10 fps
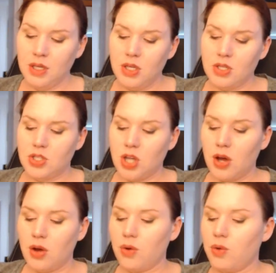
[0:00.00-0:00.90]

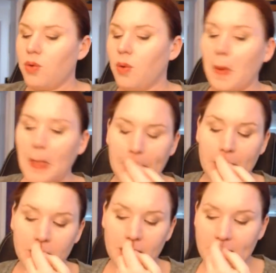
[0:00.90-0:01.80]
So,
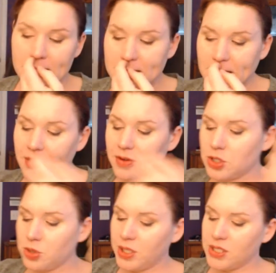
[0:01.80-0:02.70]
because the other
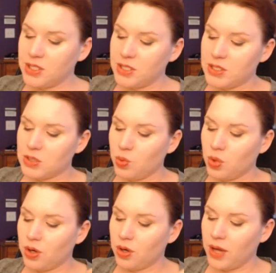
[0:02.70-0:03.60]
choices
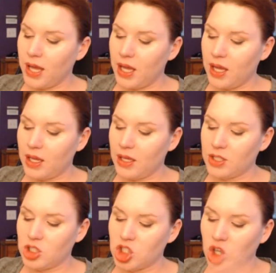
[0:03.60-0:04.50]
were a
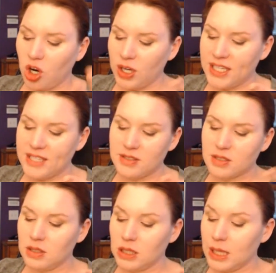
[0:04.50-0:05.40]
Tardiest
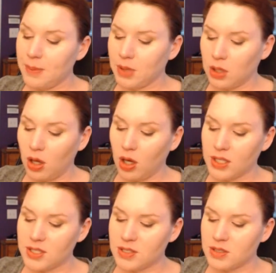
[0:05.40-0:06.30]
lip
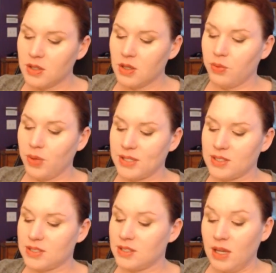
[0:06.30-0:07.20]
gloss,
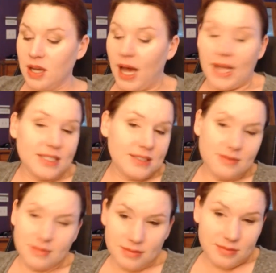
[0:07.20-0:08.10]
which I
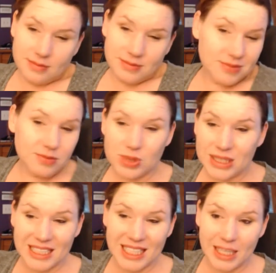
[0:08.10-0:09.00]
didn't
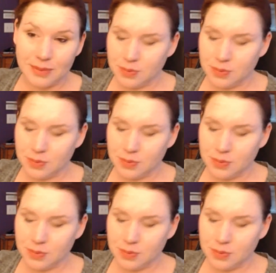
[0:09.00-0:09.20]
really get,